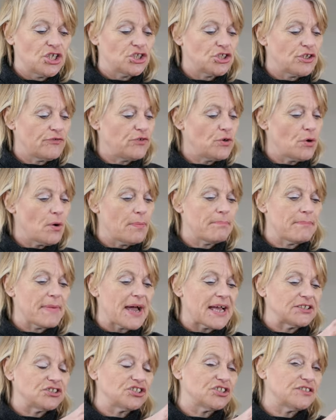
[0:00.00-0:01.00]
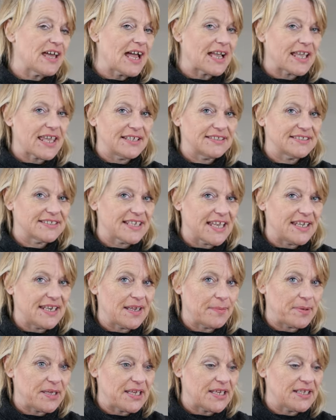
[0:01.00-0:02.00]
So if you imagine that
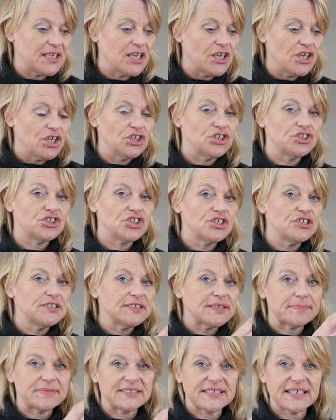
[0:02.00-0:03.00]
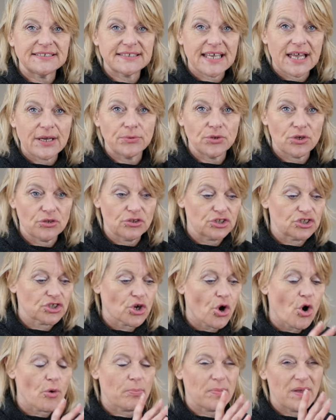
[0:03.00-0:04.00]
container being turned upside down on the
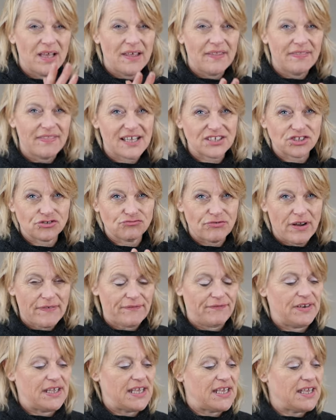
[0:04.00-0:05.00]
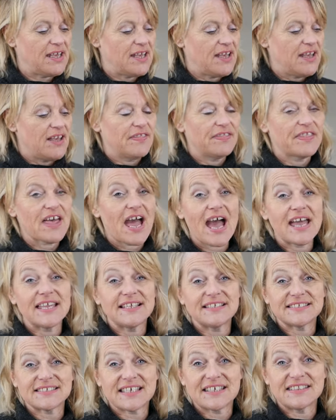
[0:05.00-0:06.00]
top, that's roughly the
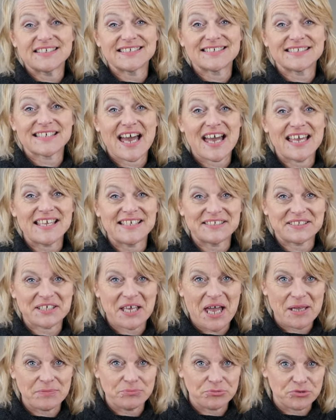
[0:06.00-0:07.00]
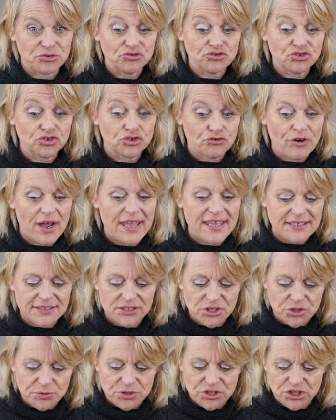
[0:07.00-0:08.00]
height and the size that I'm trying
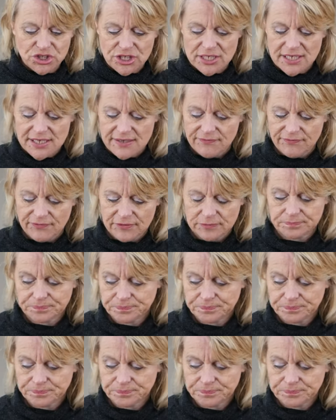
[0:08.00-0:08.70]
to achieve.